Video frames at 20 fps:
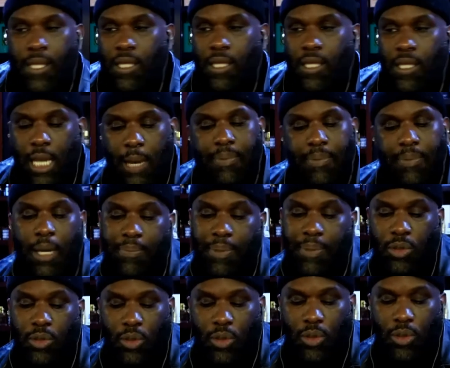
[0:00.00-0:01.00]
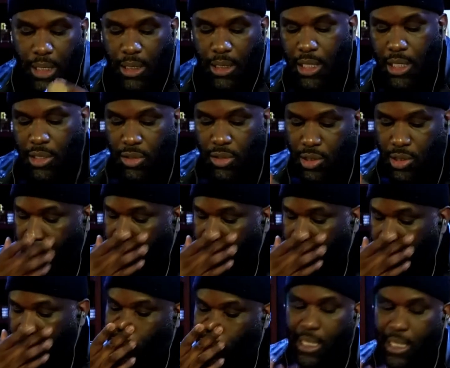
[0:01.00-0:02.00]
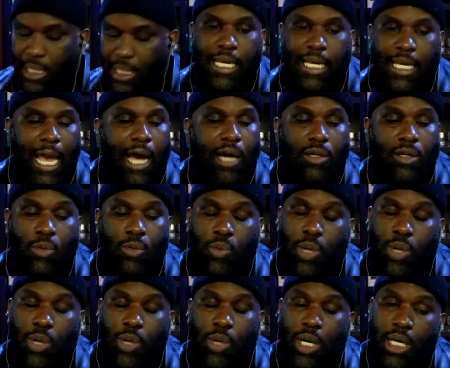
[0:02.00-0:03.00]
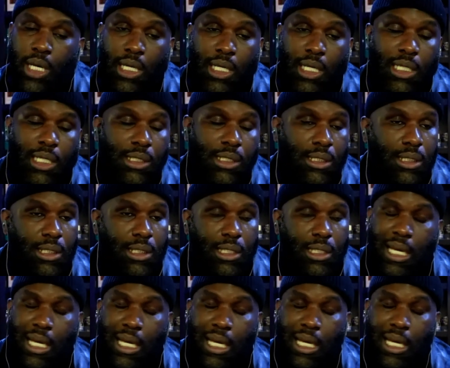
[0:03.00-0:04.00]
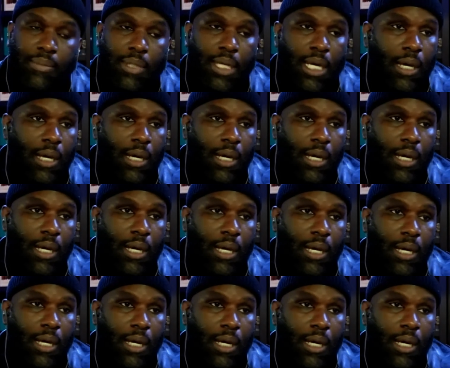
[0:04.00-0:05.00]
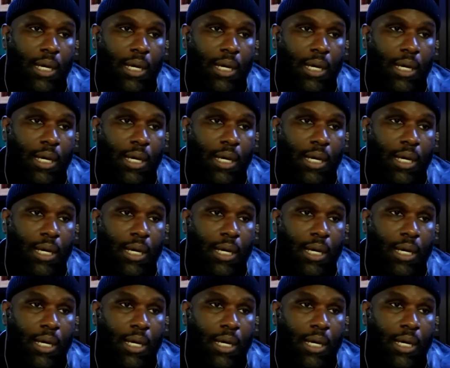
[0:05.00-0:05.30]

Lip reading: Step it up a little bit and get you some of this. How to wear this? I'm with my guy Bowtie.